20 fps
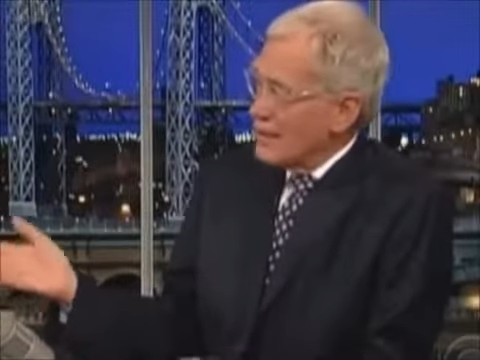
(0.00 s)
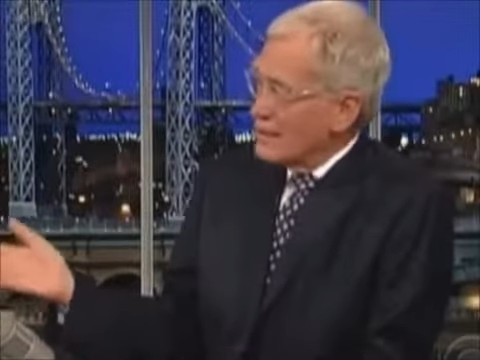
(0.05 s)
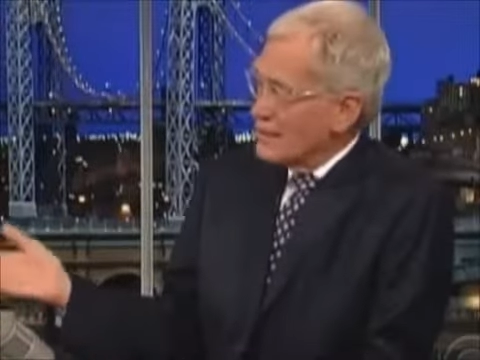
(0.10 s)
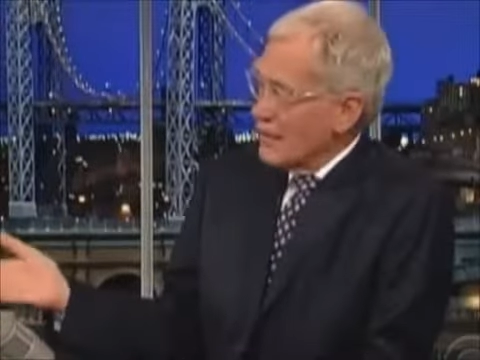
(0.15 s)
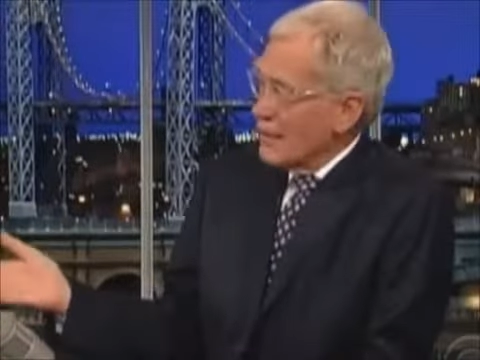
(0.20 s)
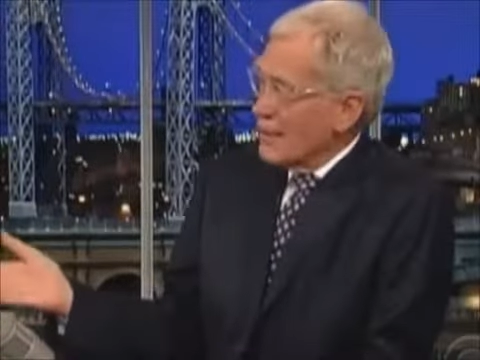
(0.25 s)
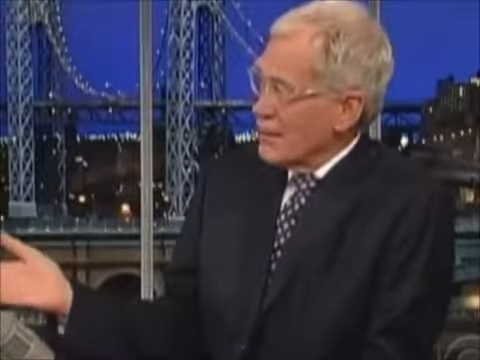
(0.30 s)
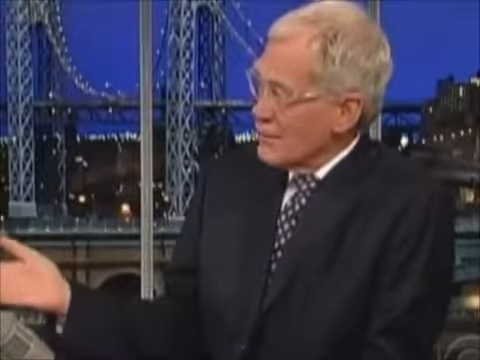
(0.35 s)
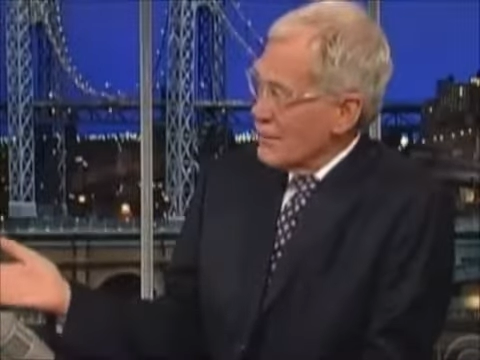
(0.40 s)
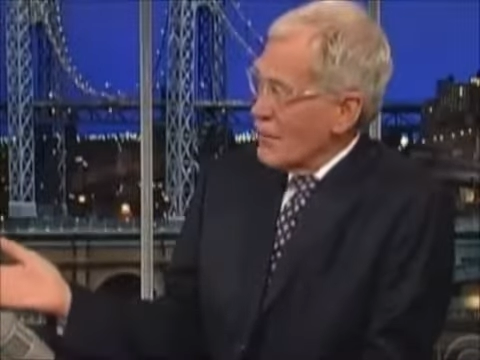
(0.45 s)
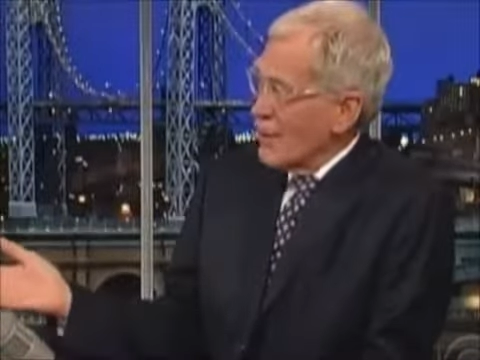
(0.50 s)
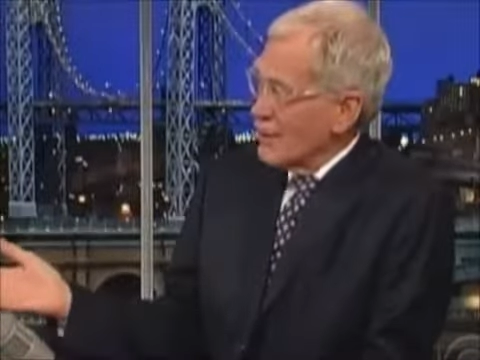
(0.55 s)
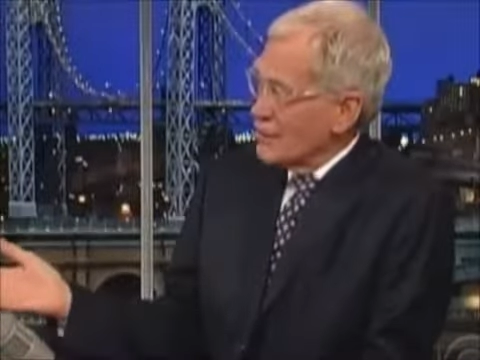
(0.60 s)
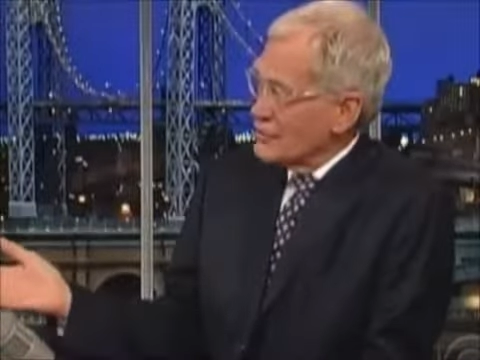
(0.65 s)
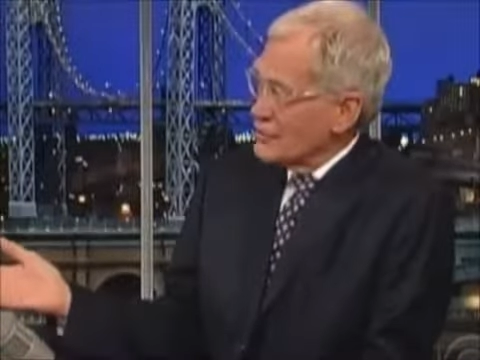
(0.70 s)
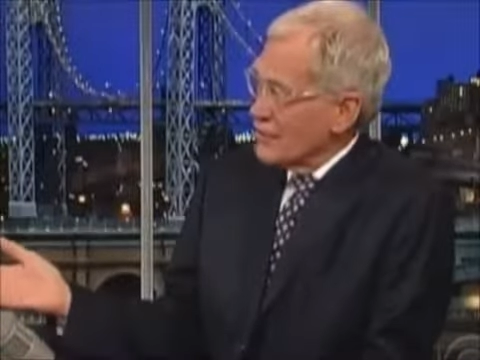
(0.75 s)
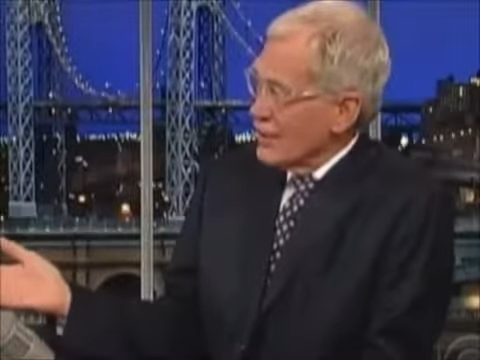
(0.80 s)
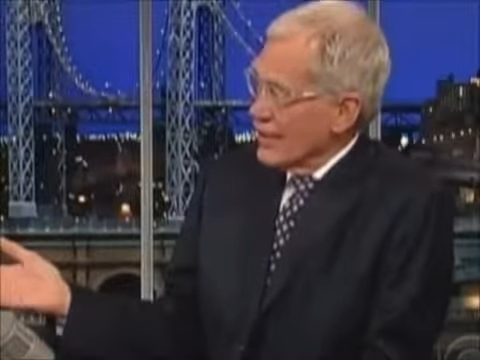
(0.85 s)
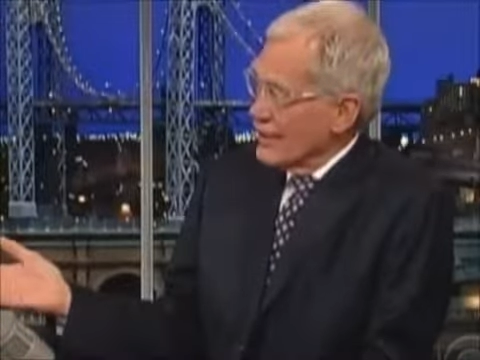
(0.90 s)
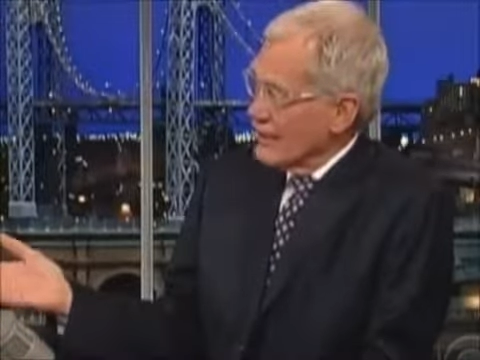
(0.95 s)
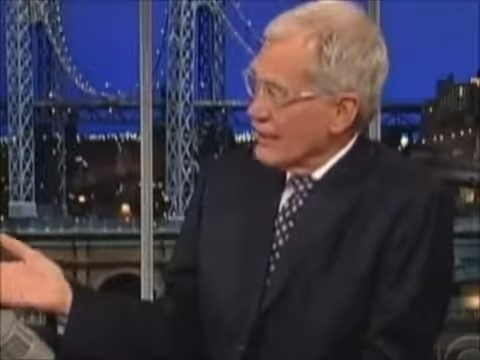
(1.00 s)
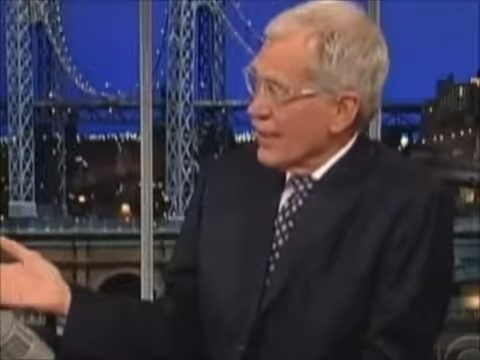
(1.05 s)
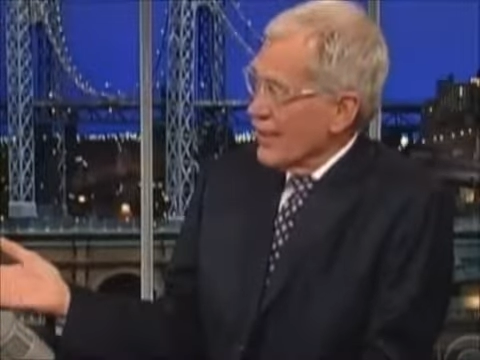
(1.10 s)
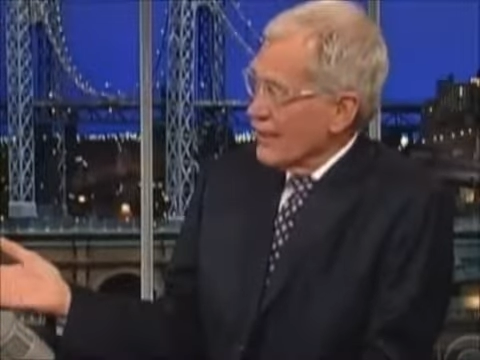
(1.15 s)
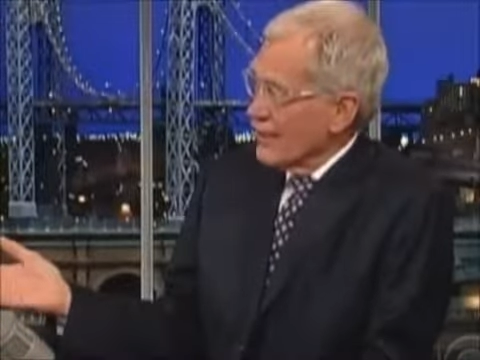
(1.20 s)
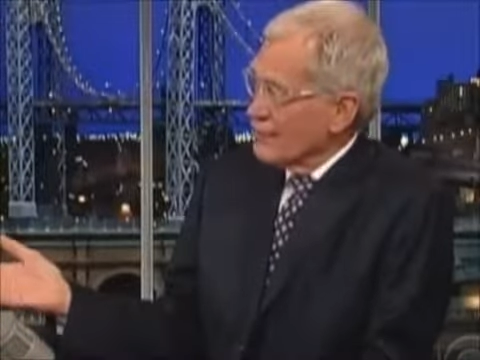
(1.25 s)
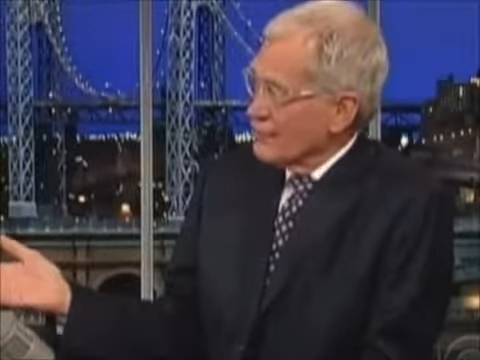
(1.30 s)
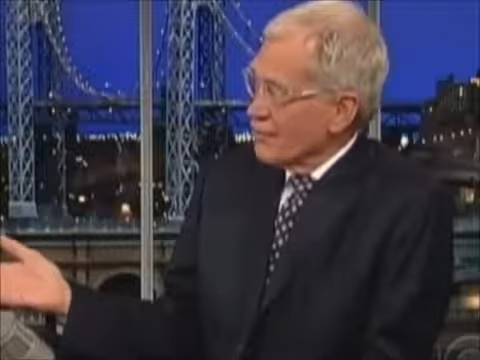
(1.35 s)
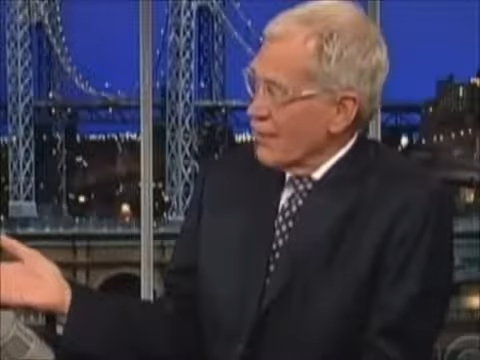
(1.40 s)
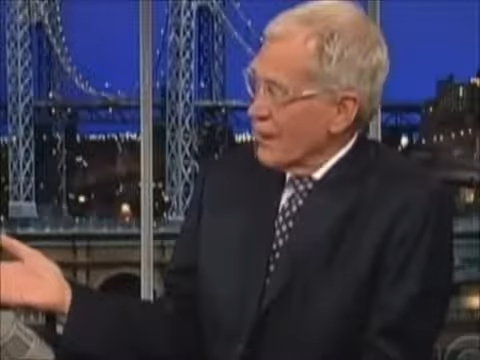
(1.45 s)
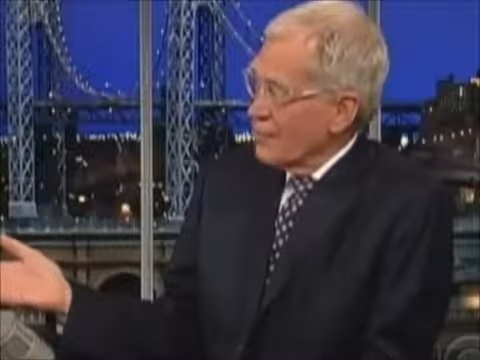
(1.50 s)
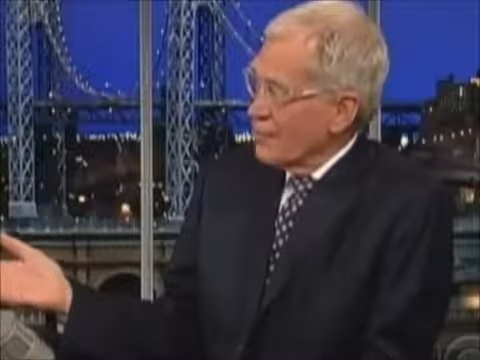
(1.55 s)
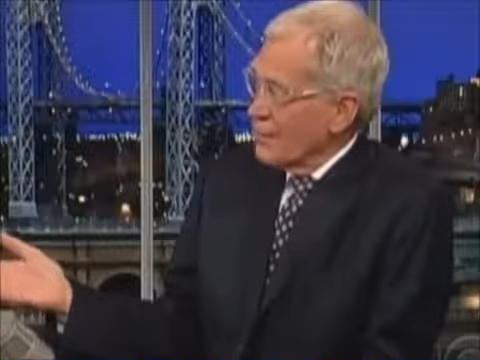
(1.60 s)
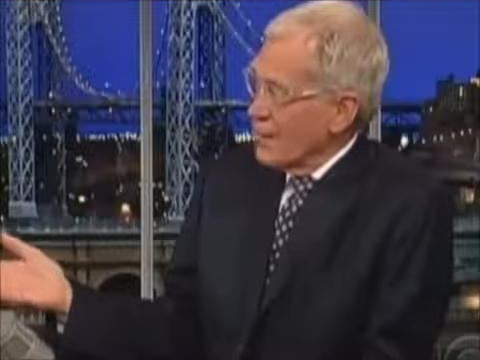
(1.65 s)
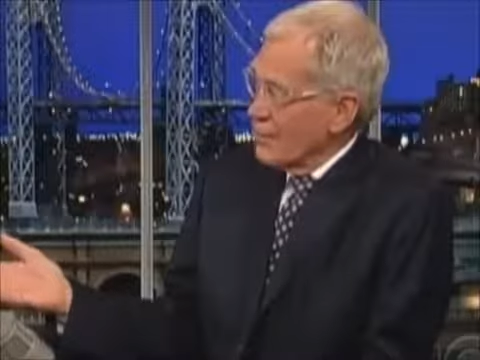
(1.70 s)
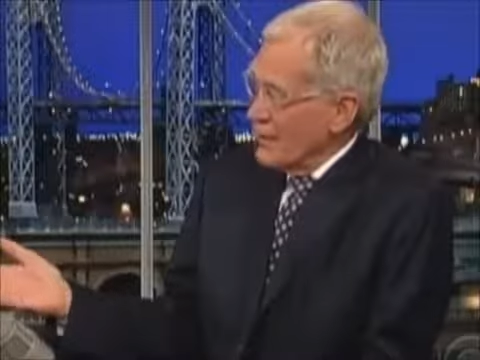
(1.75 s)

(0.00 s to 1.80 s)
can take a punch like Donald Trump.